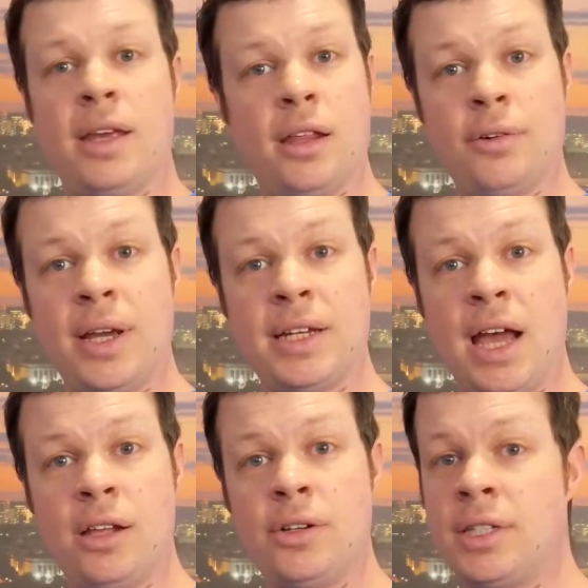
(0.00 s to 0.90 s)
and the other
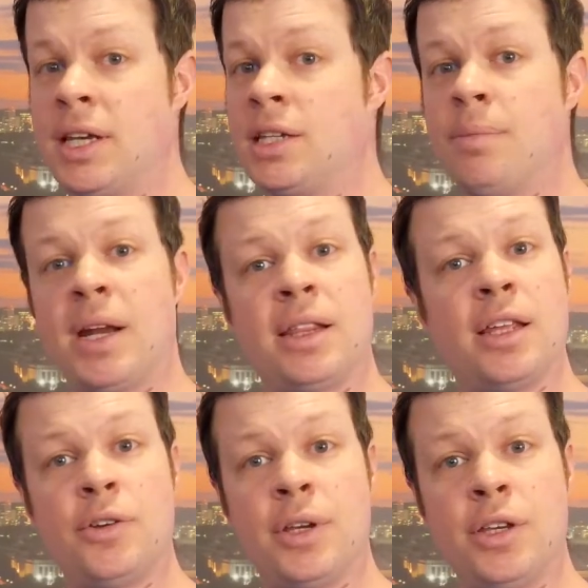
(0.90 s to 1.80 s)
$8 is money
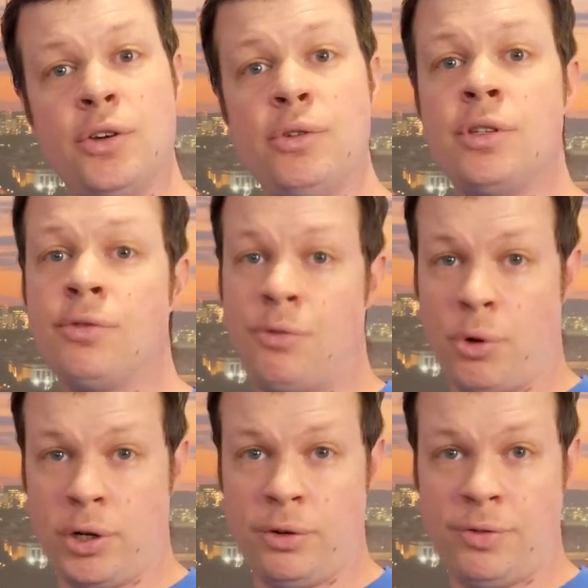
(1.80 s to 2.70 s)
that you can use
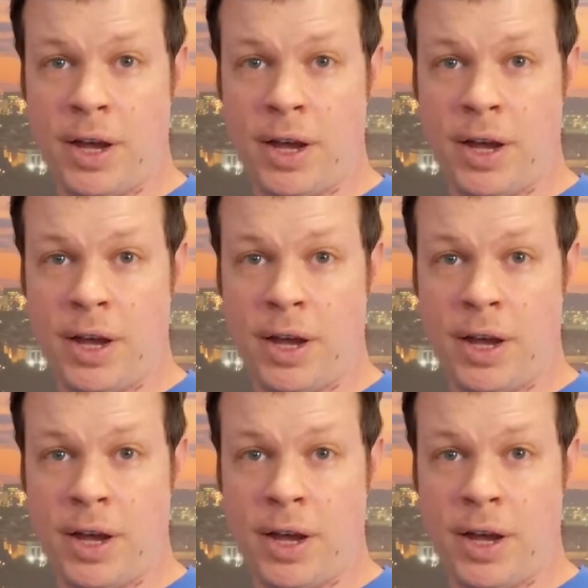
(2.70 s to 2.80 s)
for your